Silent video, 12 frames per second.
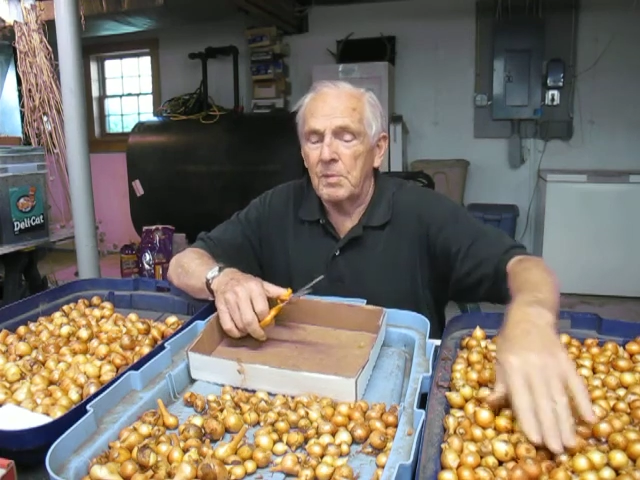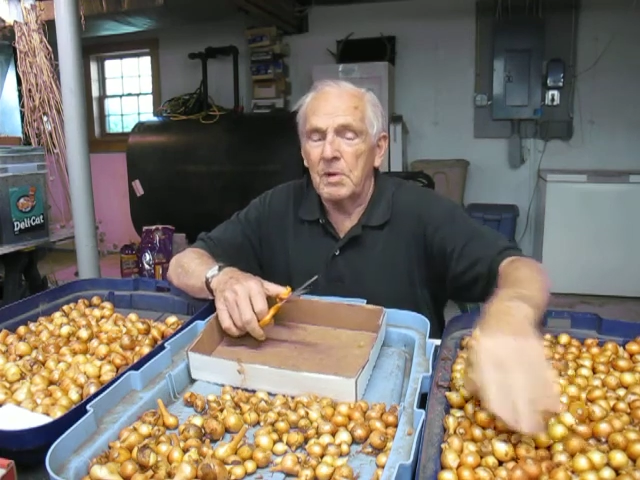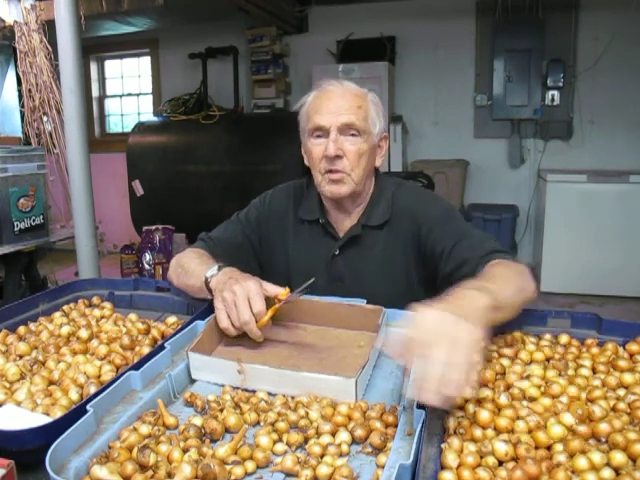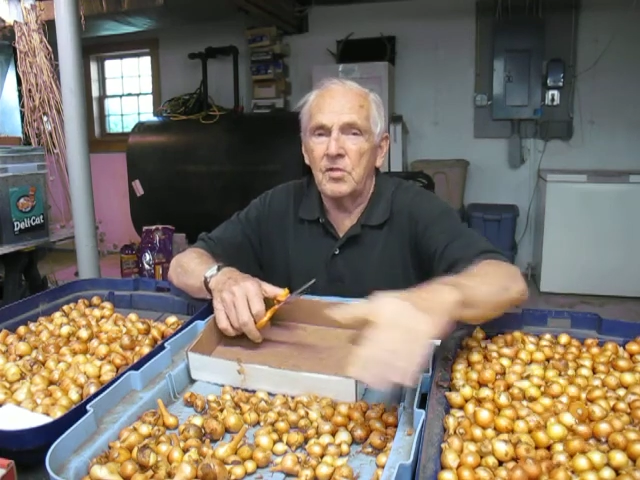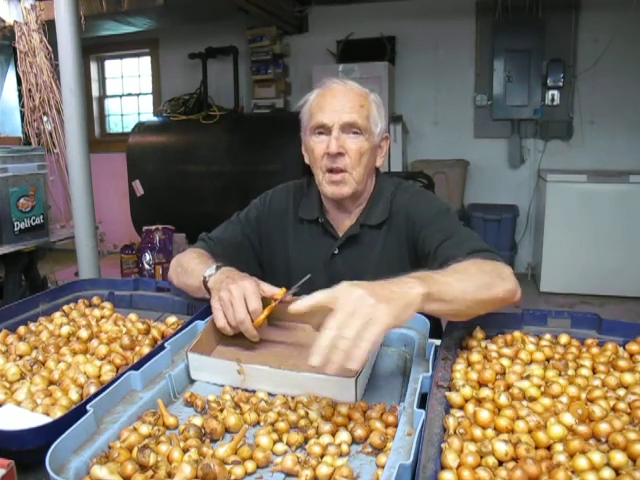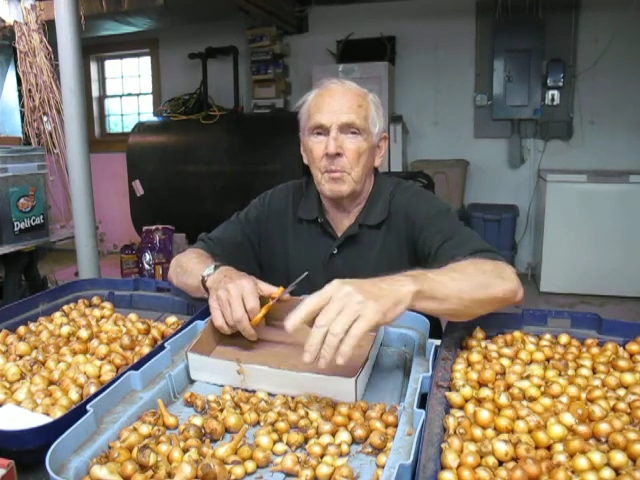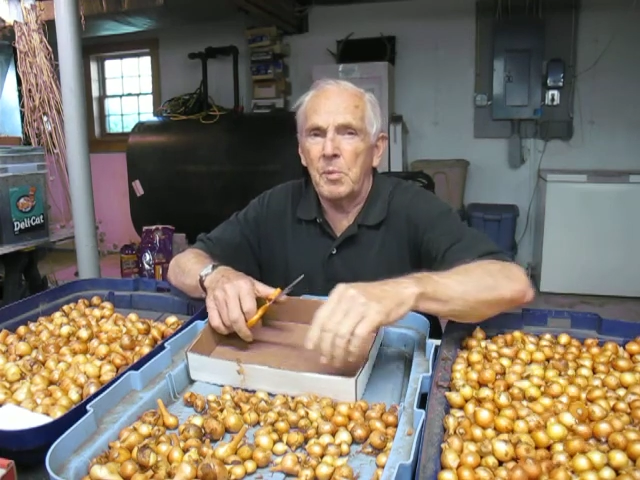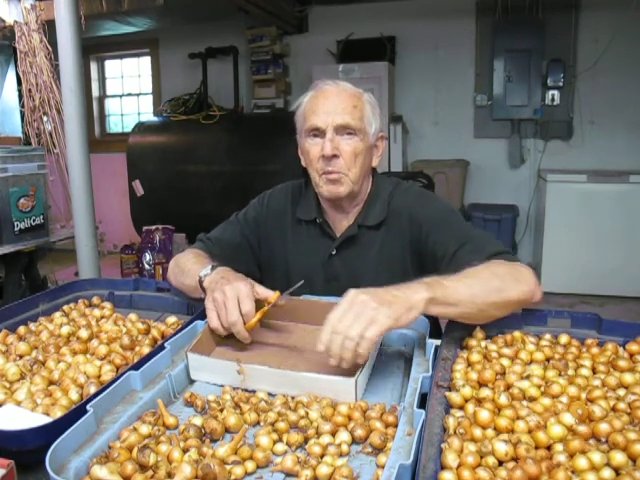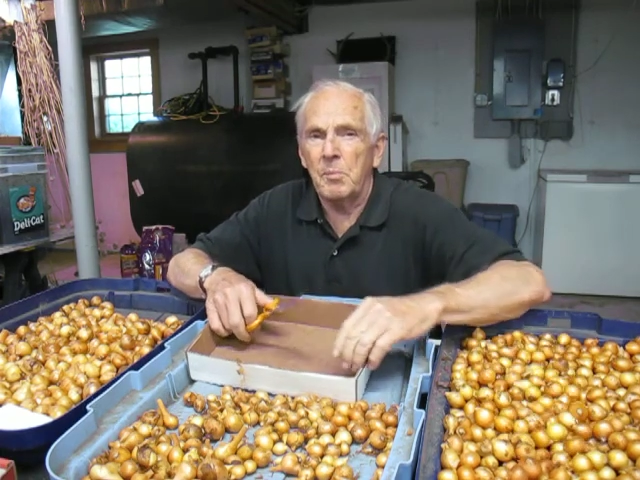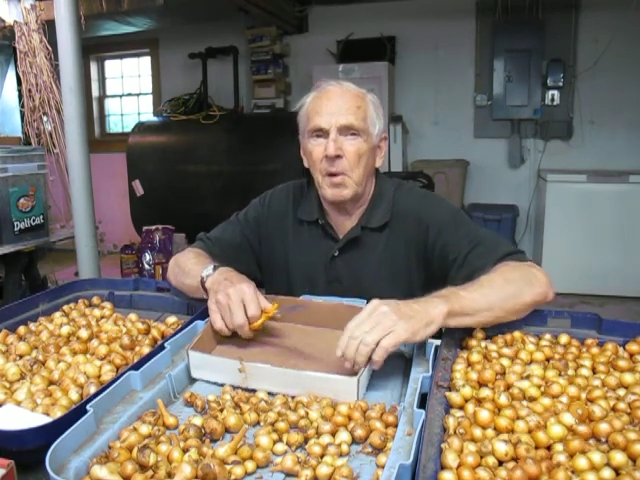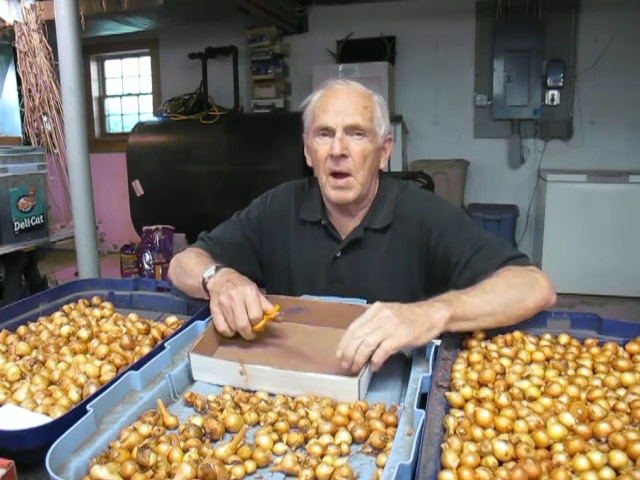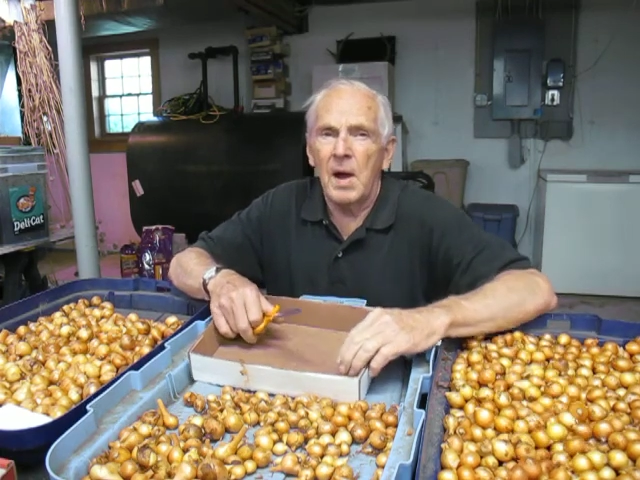in a separate
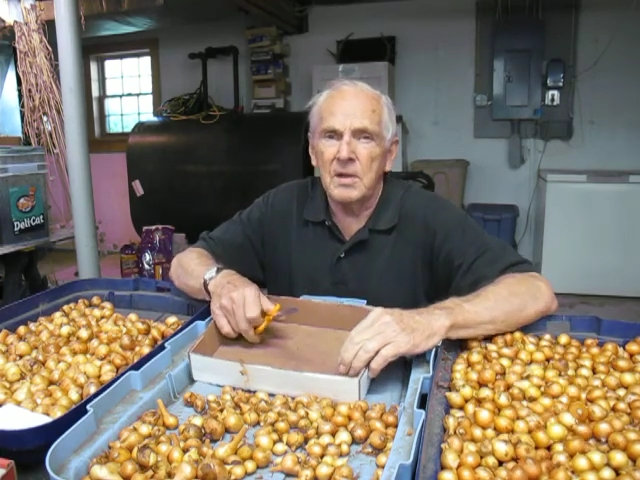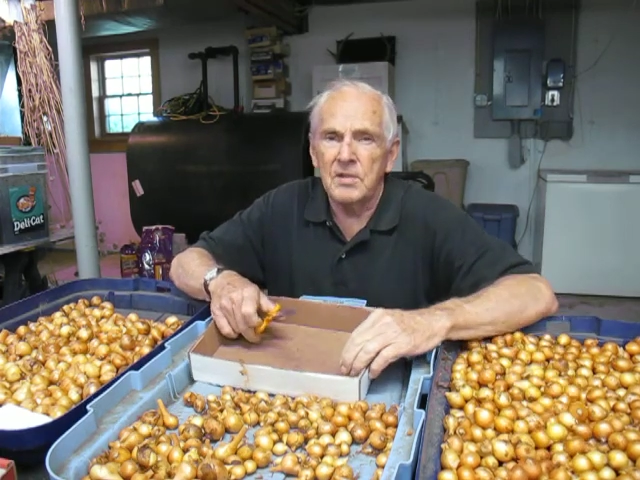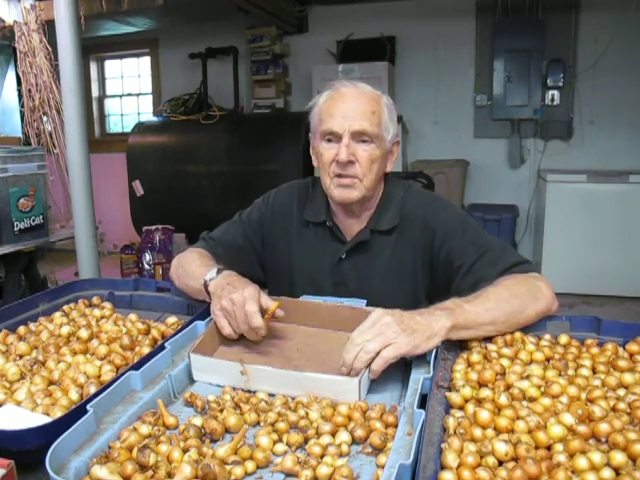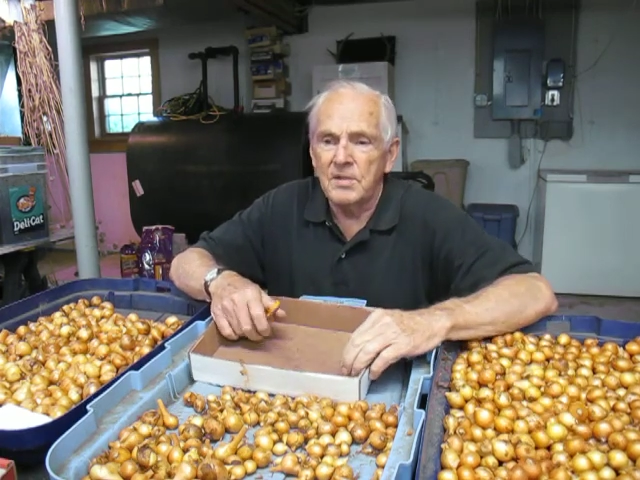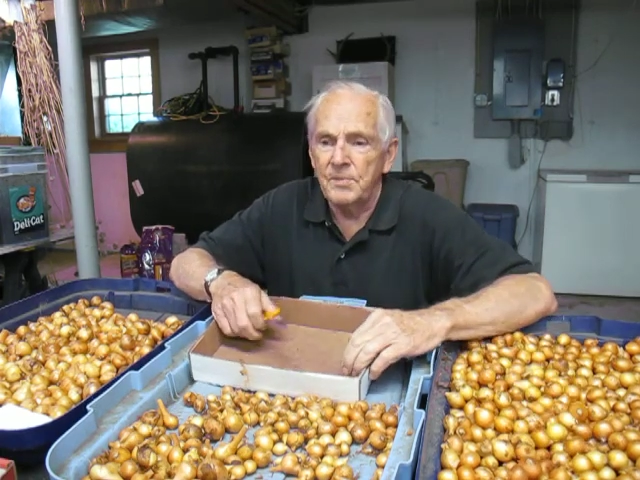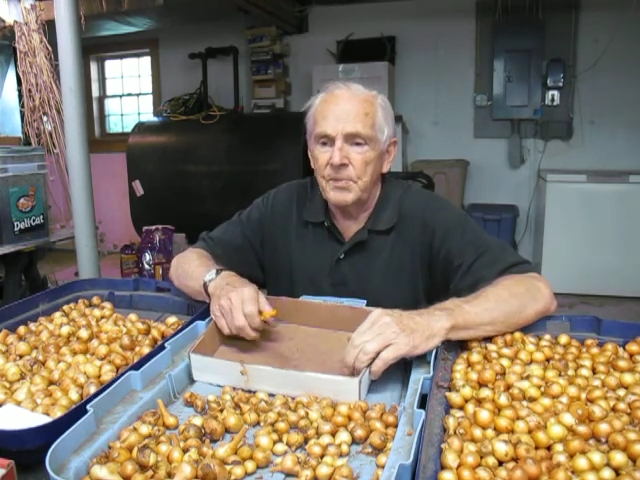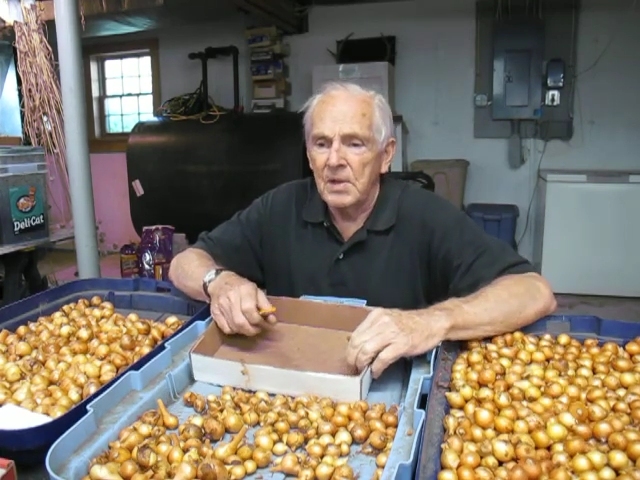box,